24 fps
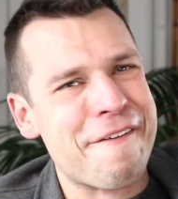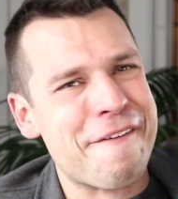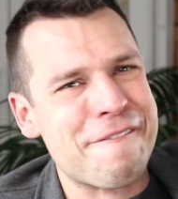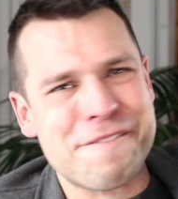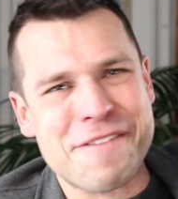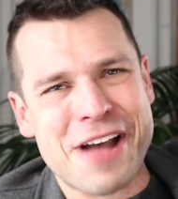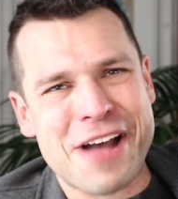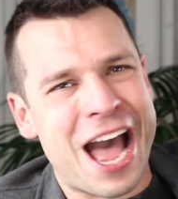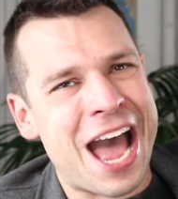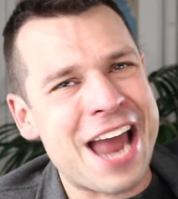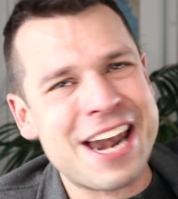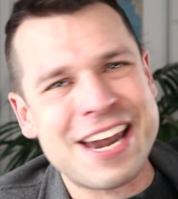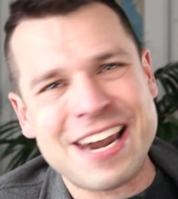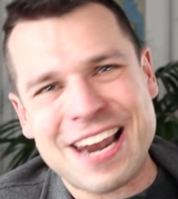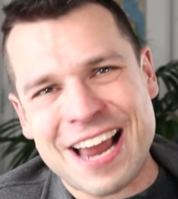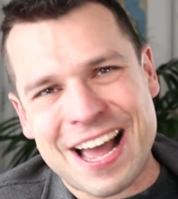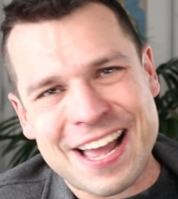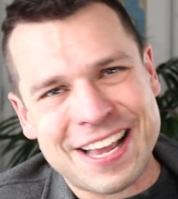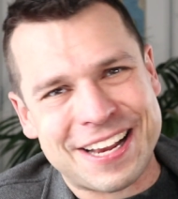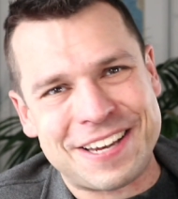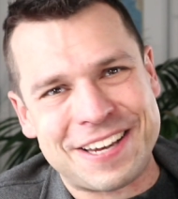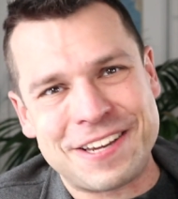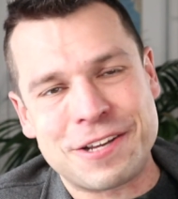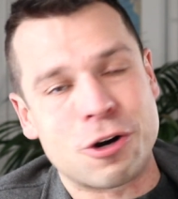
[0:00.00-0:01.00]

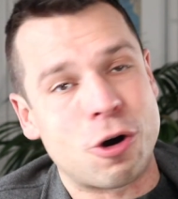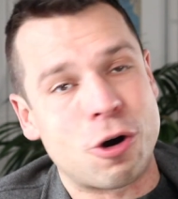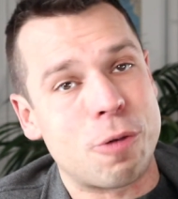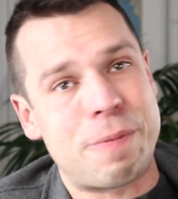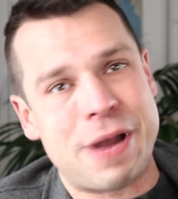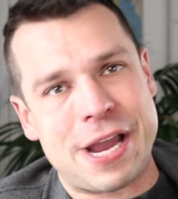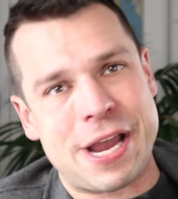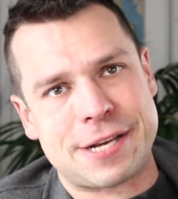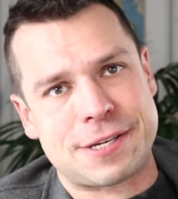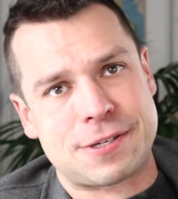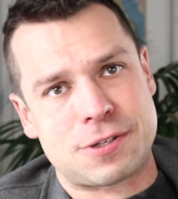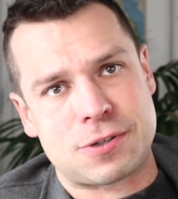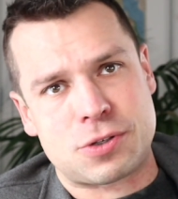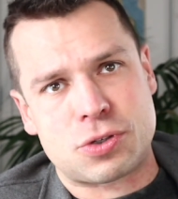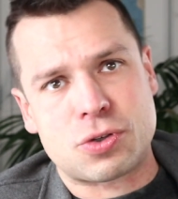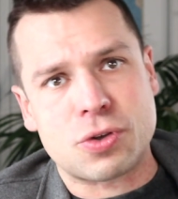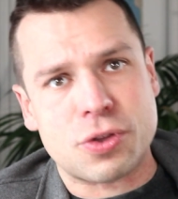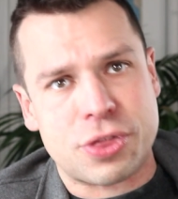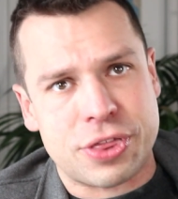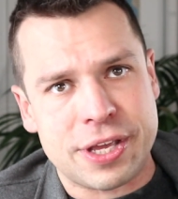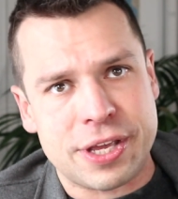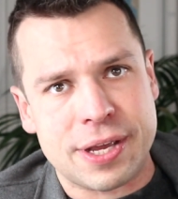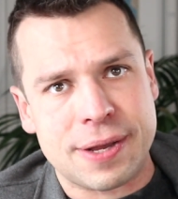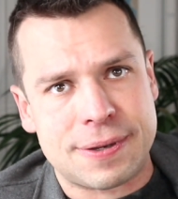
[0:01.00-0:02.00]
unlikely go back to
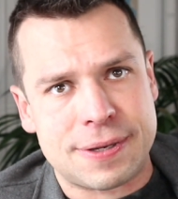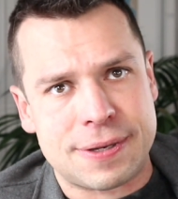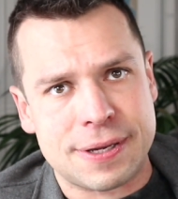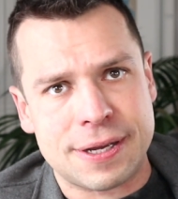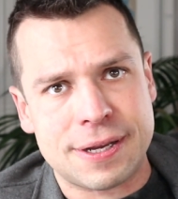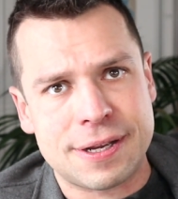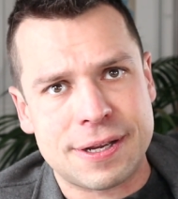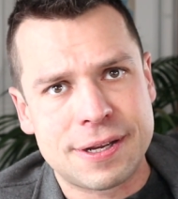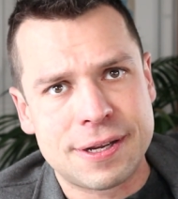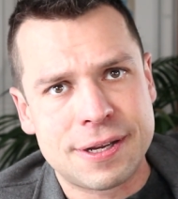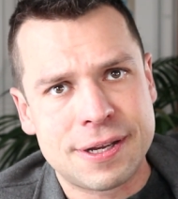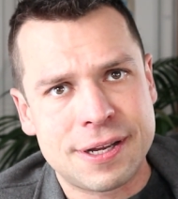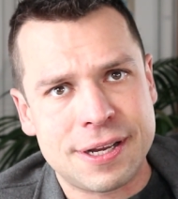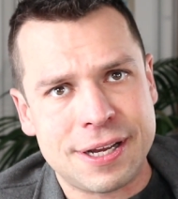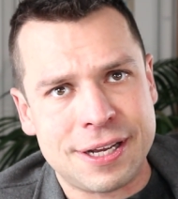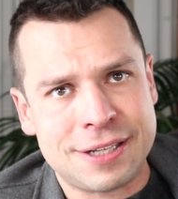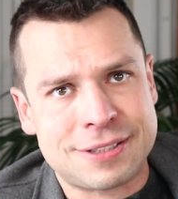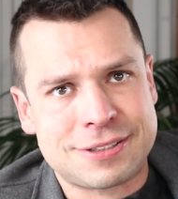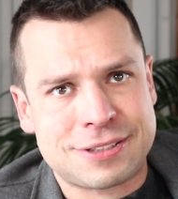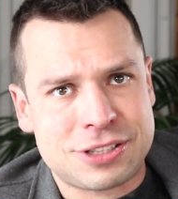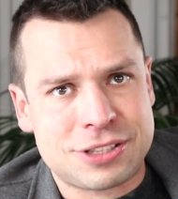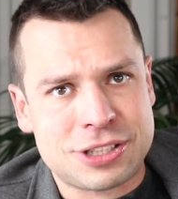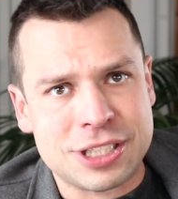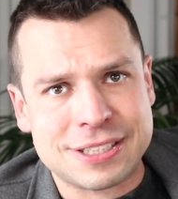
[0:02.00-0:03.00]
theater.
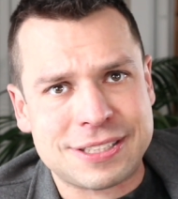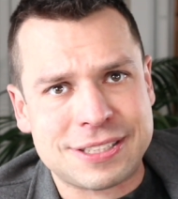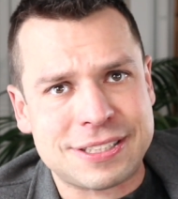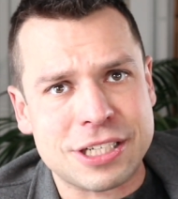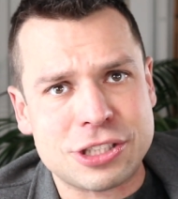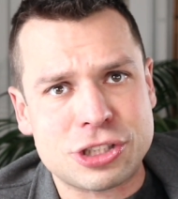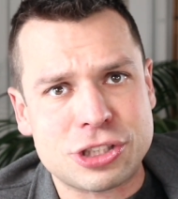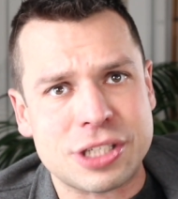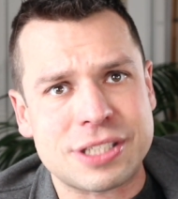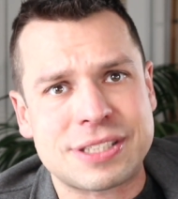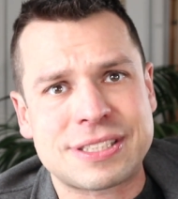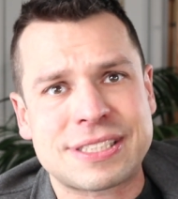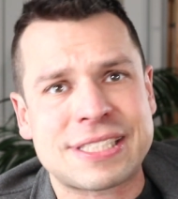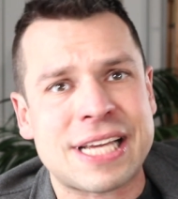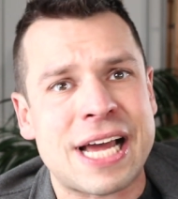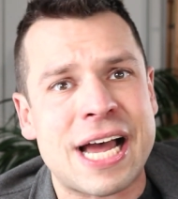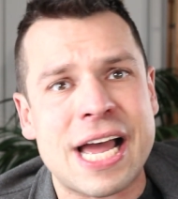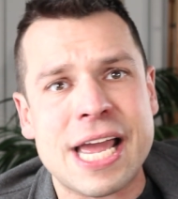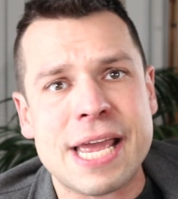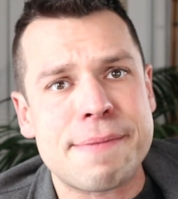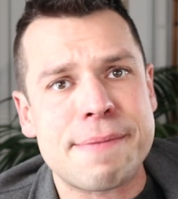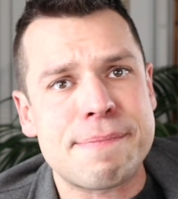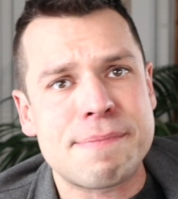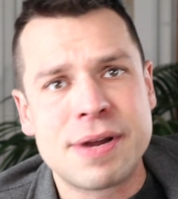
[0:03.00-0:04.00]
It's just such a
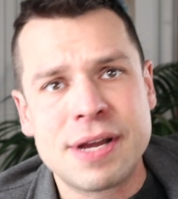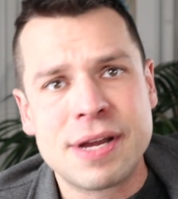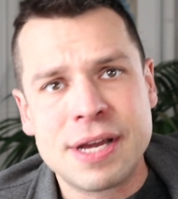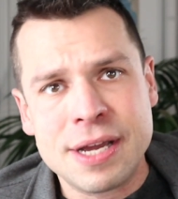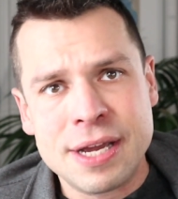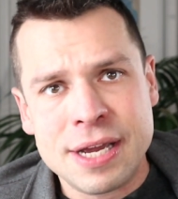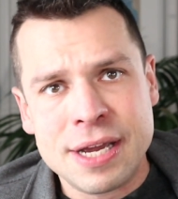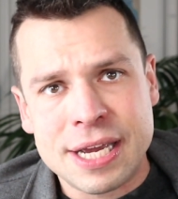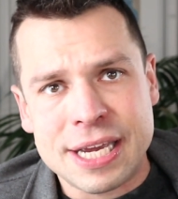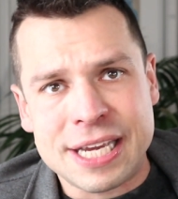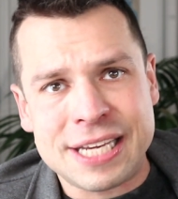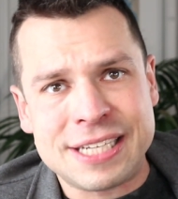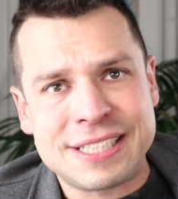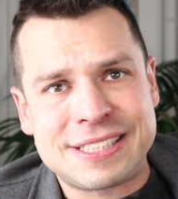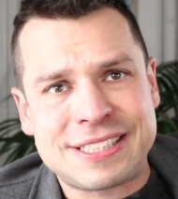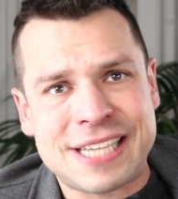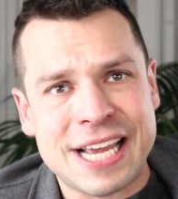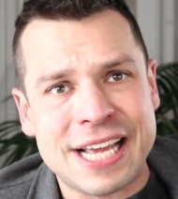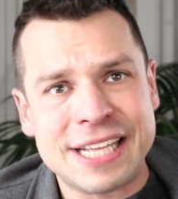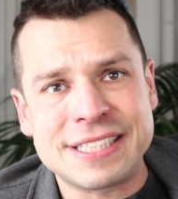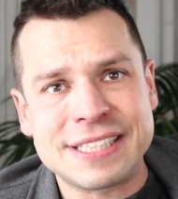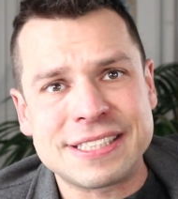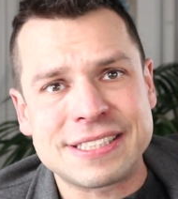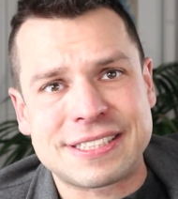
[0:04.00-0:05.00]
time
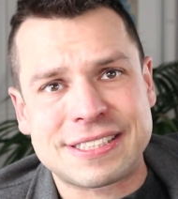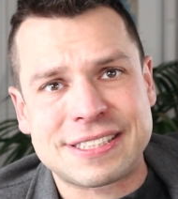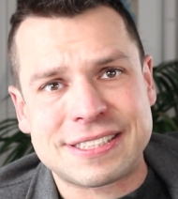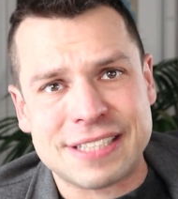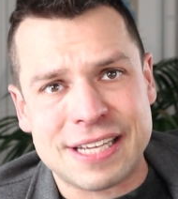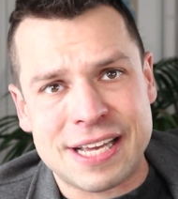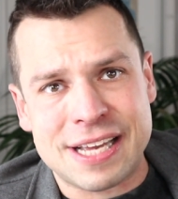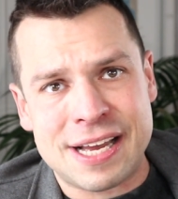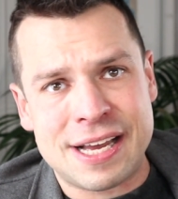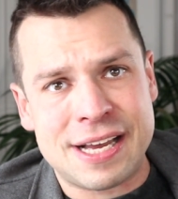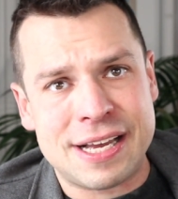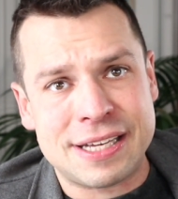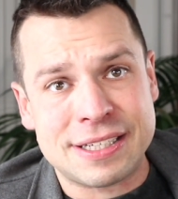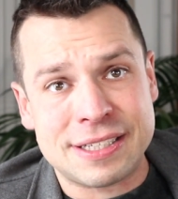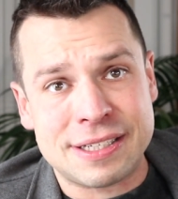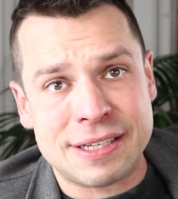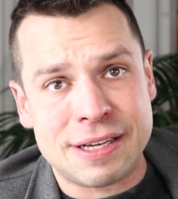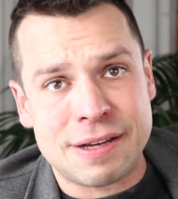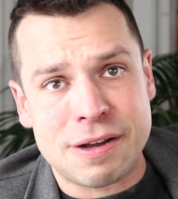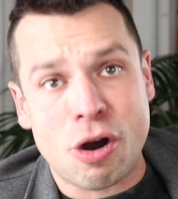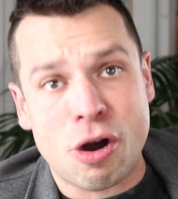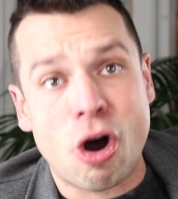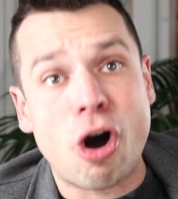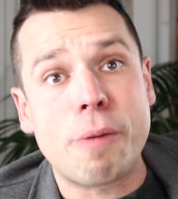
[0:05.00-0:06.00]
intense
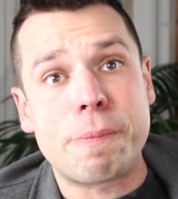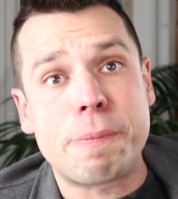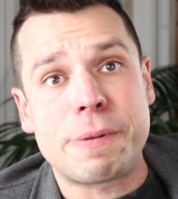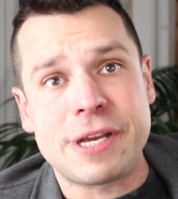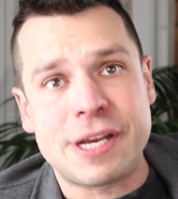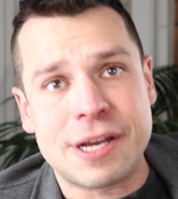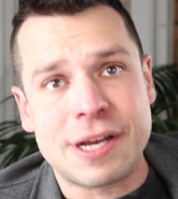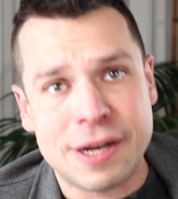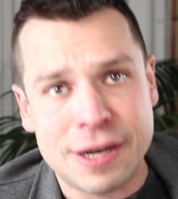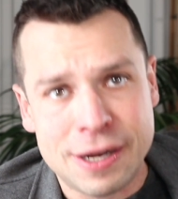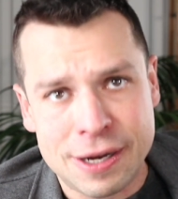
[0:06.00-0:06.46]
hobby.